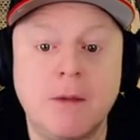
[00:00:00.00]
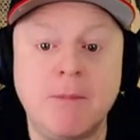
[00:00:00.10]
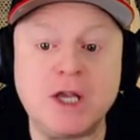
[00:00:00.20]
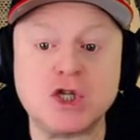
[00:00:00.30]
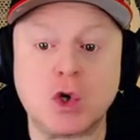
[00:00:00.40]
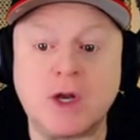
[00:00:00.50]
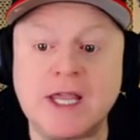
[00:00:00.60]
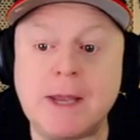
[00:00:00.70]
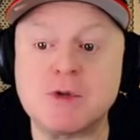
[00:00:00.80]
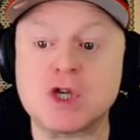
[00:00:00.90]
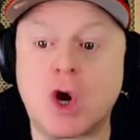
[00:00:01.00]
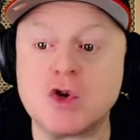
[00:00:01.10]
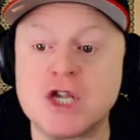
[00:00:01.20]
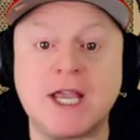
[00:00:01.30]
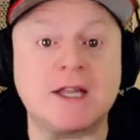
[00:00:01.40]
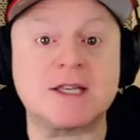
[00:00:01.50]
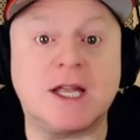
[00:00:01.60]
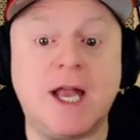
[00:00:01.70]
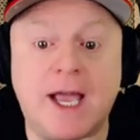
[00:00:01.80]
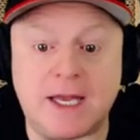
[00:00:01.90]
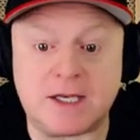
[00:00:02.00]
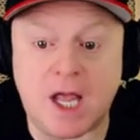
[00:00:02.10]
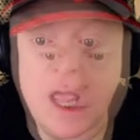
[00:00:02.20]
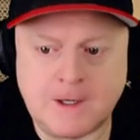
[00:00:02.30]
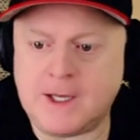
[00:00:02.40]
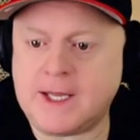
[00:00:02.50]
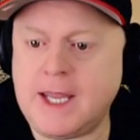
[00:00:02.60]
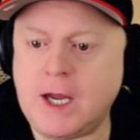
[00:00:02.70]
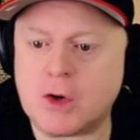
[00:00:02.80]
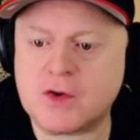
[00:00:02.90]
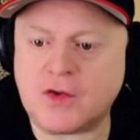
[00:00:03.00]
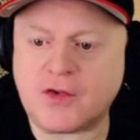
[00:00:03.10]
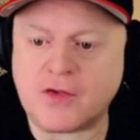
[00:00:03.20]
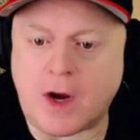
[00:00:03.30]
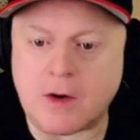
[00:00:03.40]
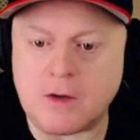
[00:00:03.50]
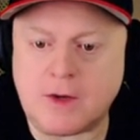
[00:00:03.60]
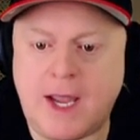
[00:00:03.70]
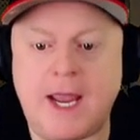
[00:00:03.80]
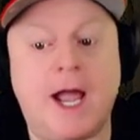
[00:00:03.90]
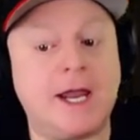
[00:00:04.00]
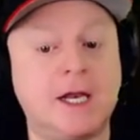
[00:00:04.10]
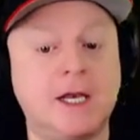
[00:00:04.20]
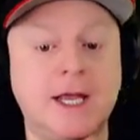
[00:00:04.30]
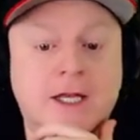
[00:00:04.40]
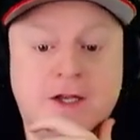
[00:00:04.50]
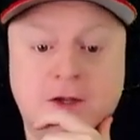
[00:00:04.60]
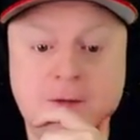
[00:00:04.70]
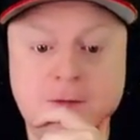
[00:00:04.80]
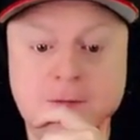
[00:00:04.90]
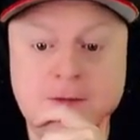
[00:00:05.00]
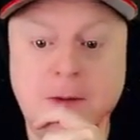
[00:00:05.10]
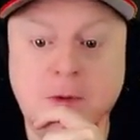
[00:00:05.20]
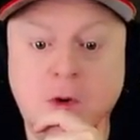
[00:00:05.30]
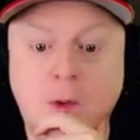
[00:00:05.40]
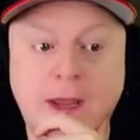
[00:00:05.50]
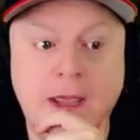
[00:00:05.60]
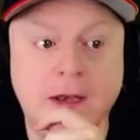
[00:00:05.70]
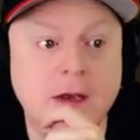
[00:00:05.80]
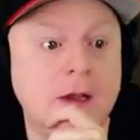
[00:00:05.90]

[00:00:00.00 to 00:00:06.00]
Make sure to keep charging it tonight. Click here to start, okay? I clicked. Now we're going in.